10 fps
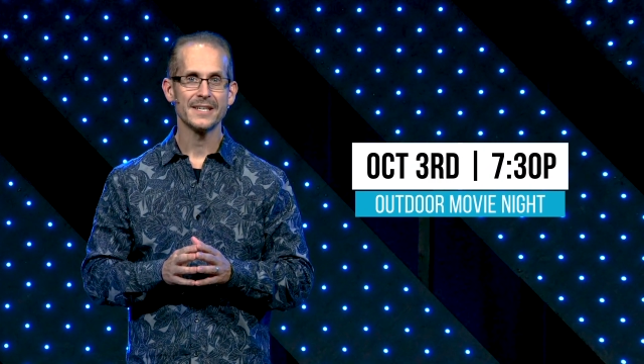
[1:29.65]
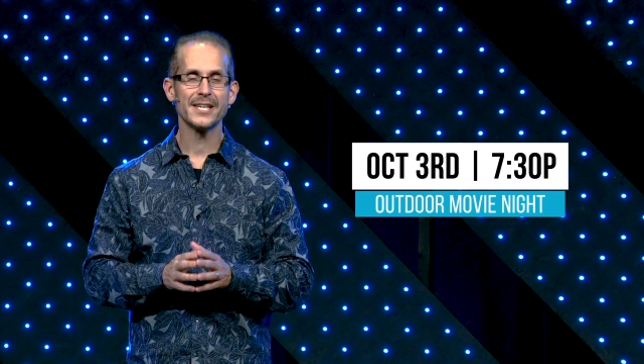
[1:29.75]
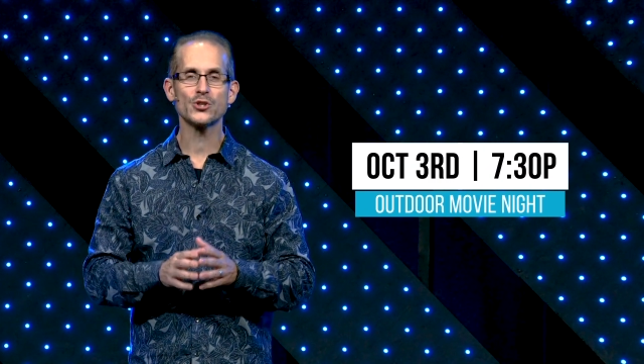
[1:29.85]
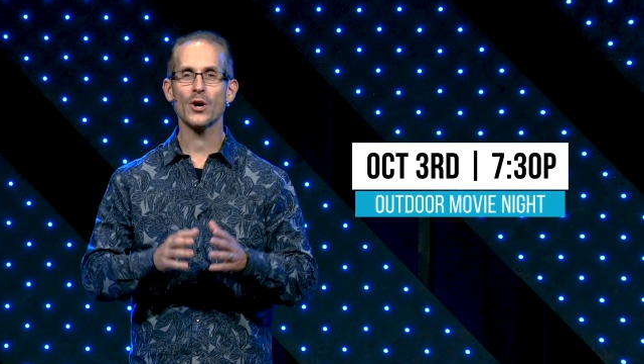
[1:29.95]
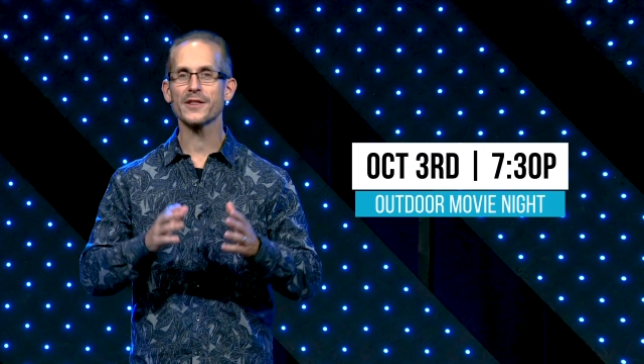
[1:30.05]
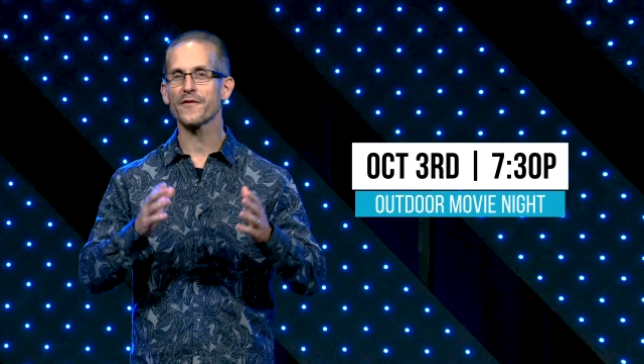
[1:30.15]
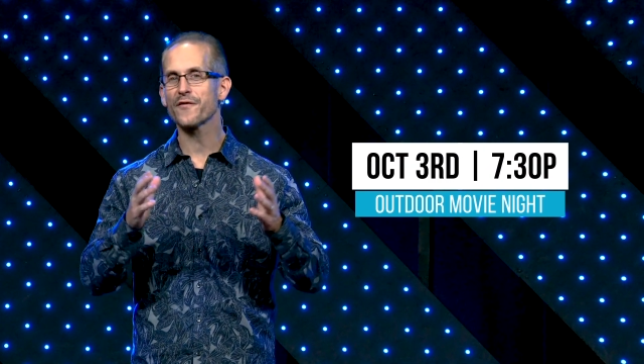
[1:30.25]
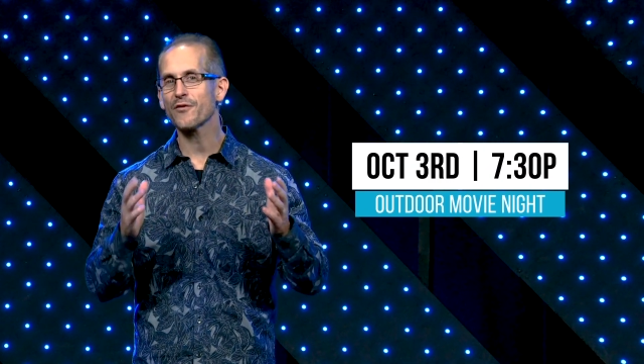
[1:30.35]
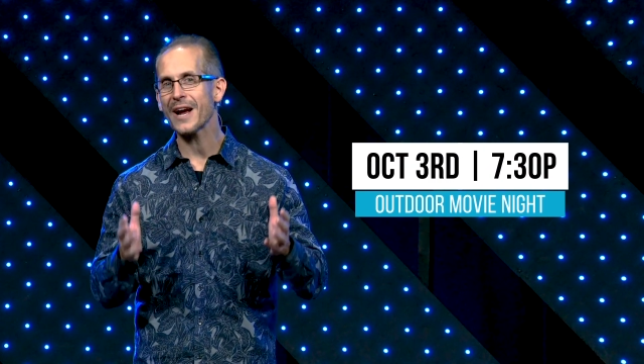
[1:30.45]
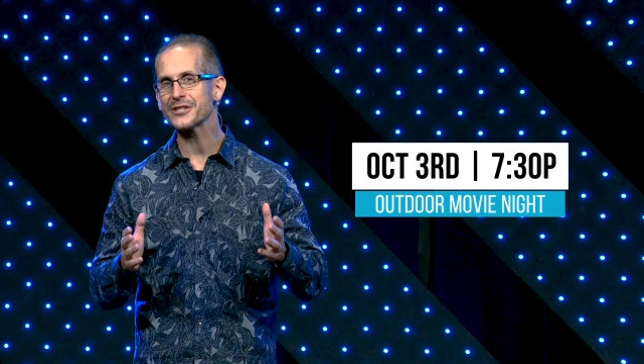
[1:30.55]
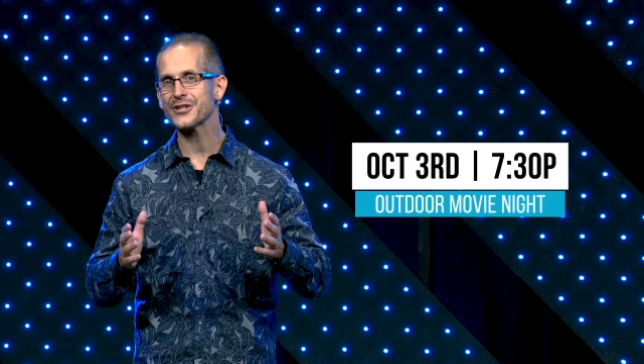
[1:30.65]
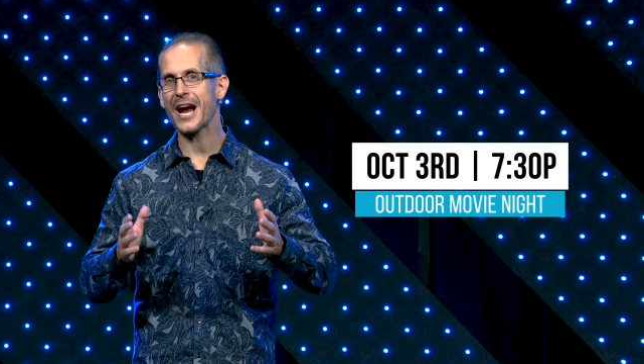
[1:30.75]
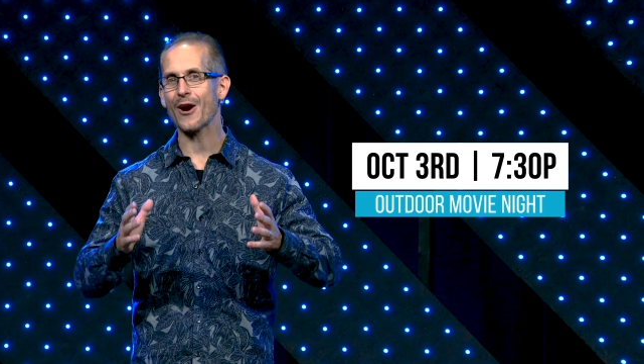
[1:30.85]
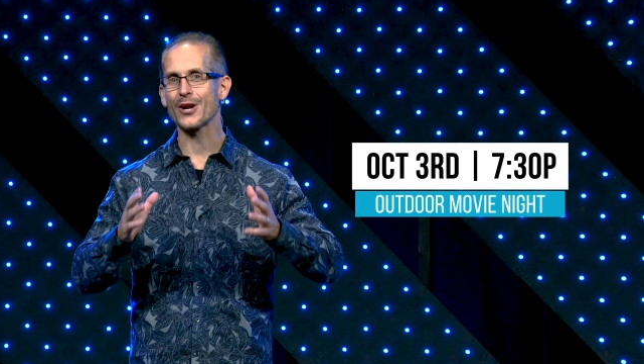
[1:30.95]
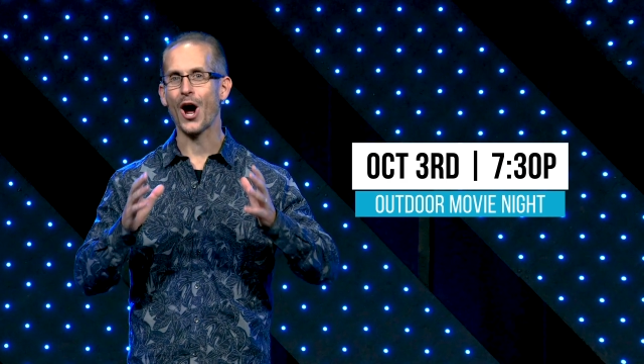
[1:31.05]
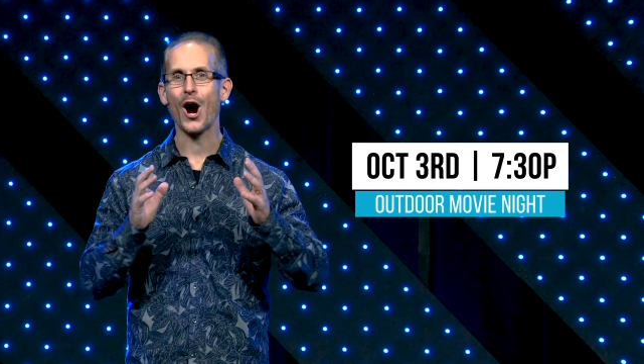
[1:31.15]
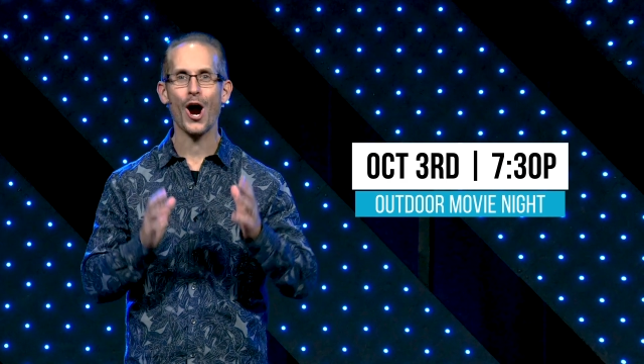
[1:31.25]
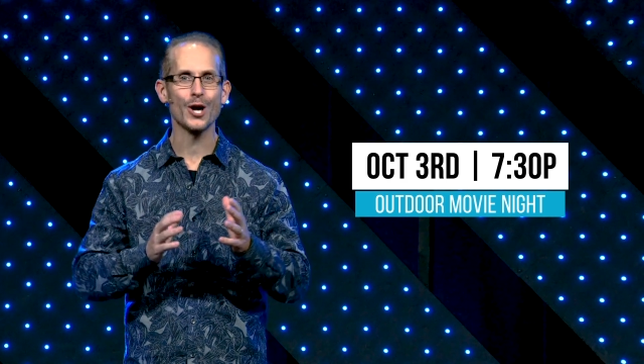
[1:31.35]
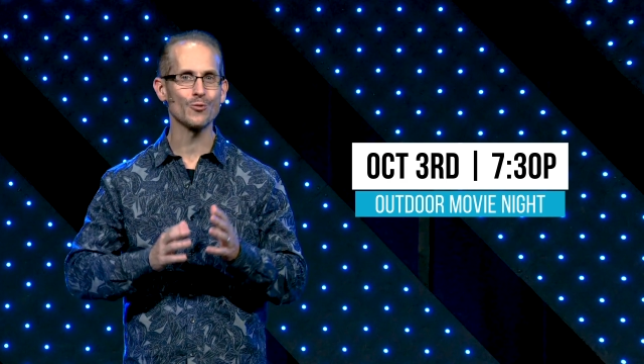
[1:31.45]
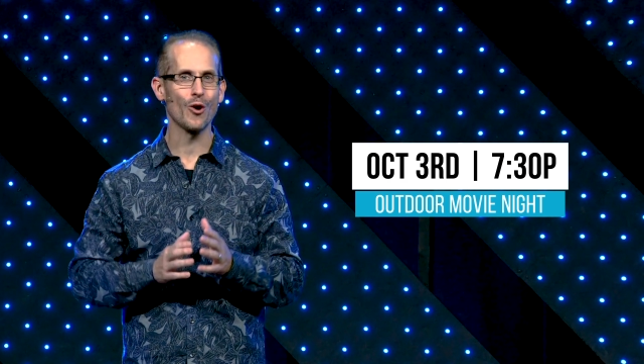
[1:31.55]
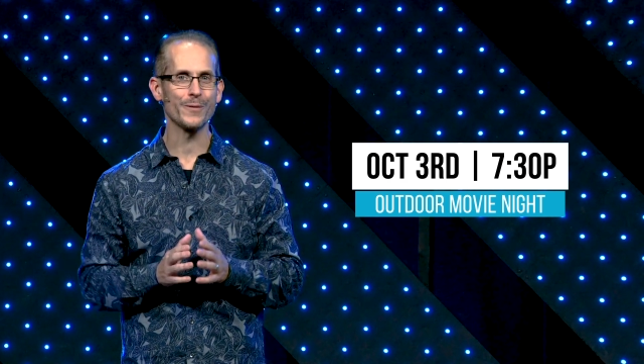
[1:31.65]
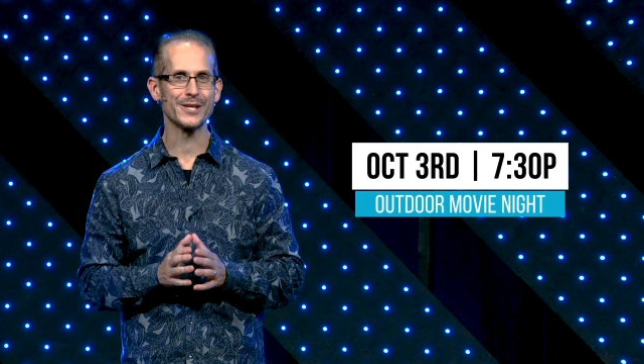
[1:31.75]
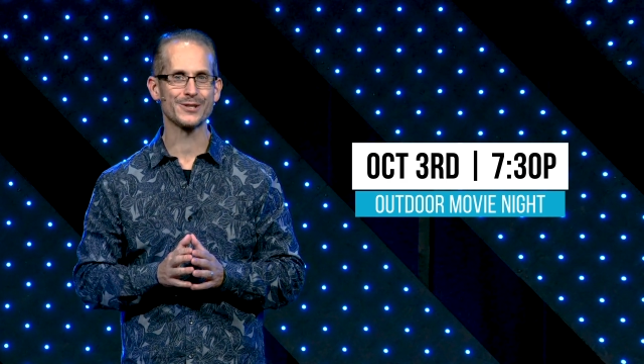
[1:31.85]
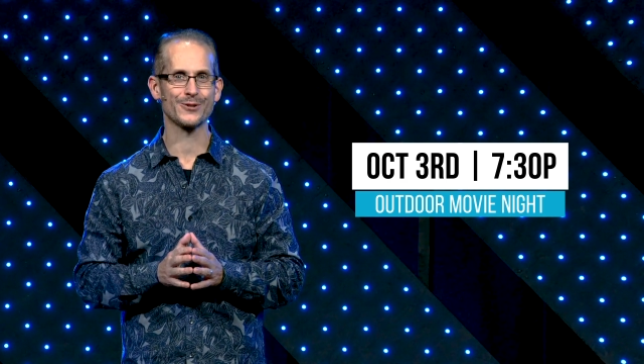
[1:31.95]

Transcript: Enjoy the fresh air and a heartwarming